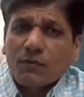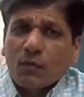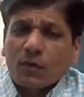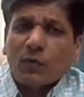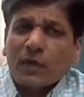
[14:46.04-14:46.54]

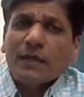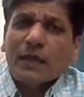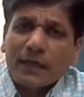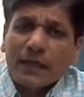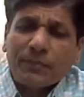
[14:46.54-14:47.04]
what
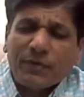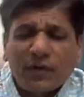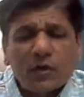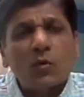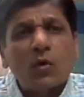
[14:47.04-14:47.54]
I
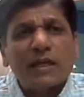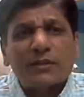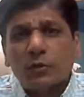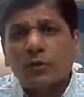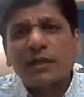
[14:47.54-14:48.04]
prefer to call as
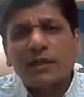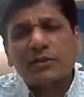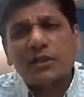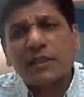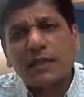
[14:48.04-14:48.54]
the United
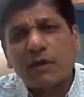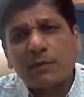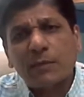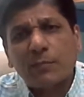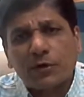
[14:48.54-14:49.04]
Nations
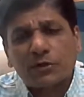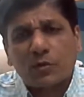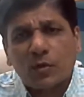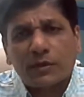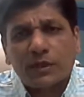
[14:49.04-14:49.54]
Environment Protection
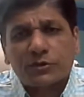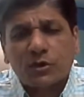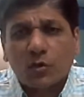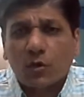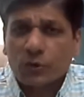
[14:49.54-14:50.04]
Organization,
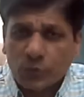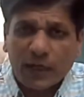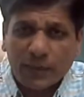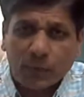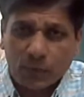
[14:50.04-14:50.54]
called
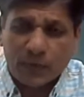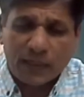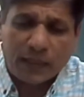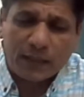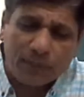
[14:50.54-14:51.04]
UNEPO,
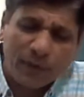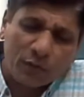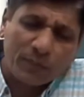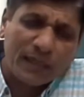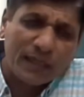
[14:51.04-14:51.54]
and as a part
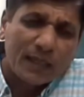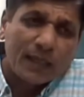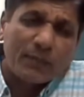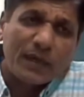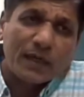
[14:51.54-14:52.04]
of my
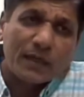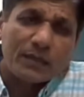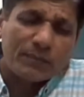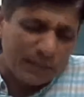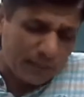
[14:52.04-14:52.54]

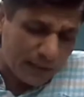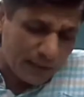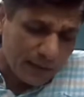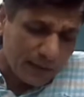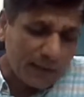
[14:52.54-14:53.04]

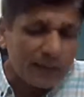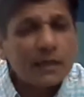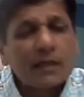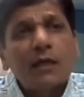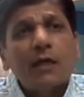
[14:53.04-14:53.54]

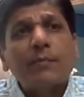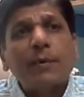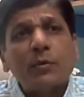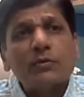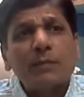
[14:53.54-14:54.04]
earlier
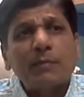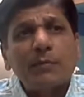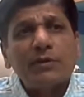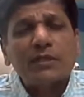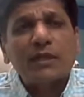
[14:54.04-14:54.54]
proposal
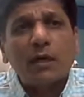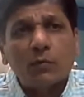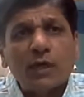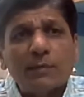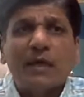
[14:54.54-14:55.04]
published in the
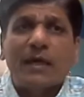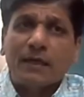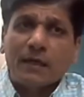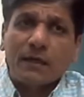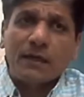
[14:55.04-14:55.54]
roundtable
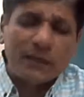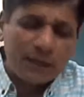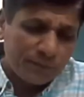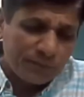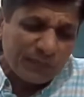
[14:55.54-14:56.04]
and earlier
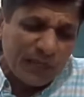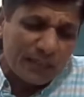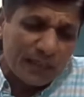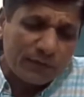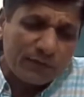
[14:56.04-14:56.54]

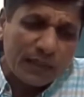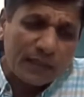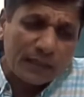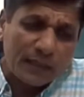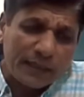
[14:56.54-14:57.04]

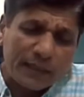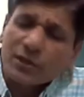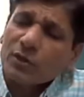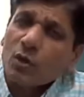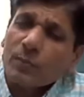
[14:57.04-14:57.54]
in the Indian
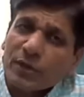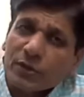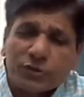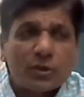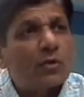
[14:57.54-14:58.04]
Journal of
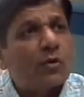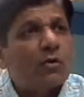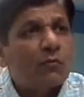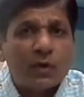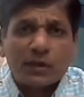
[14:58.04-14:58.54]
International Law,
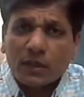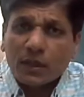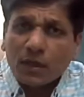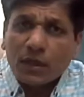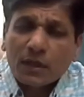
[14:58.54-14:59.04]
what the
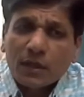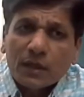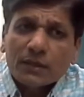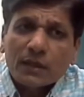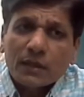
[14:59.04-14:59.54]

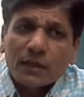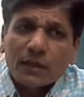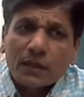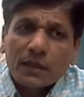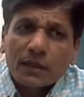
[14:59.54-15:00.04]

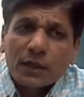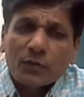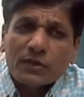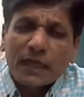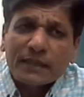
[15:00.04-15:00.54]
it
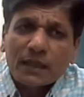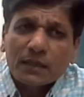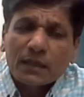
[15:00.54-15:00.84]
was, I think,